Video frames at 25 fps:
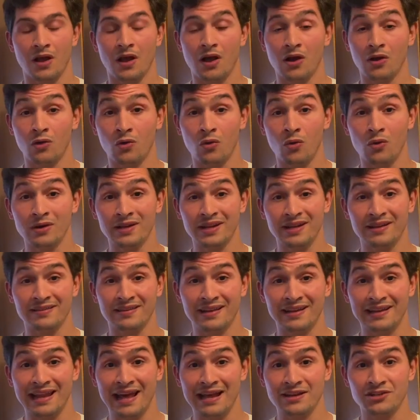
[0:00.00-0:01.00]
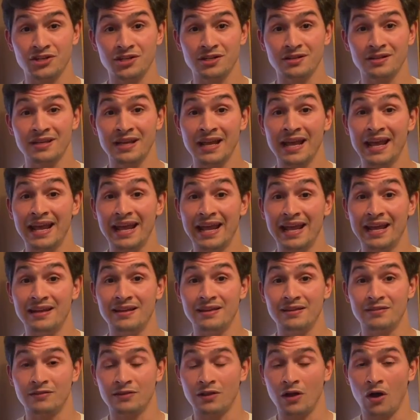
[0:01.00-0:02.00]
According to legend, it
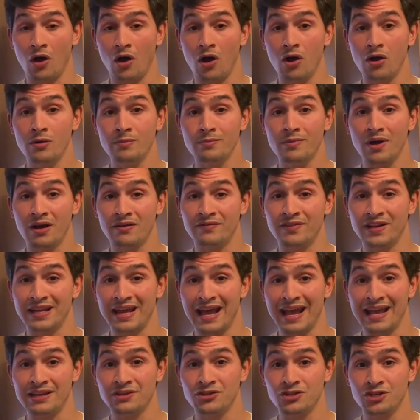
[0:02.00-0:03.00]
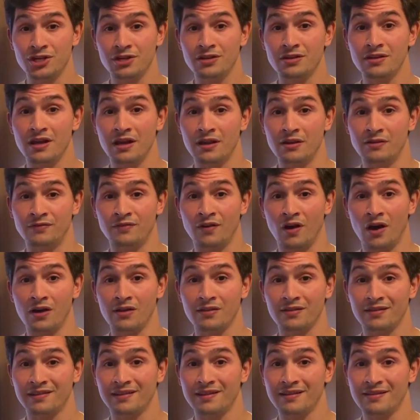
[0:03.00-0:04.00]
is the home of an ancient
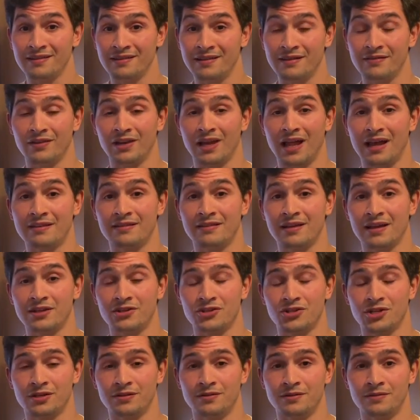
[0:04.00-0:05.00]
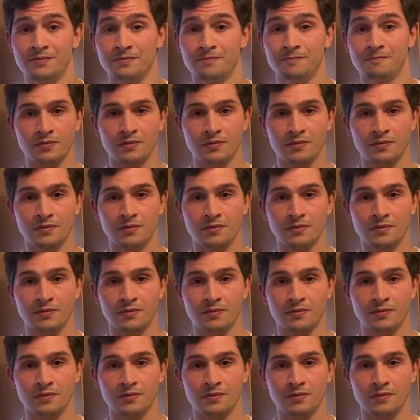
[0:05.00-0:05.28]
advanced civilization.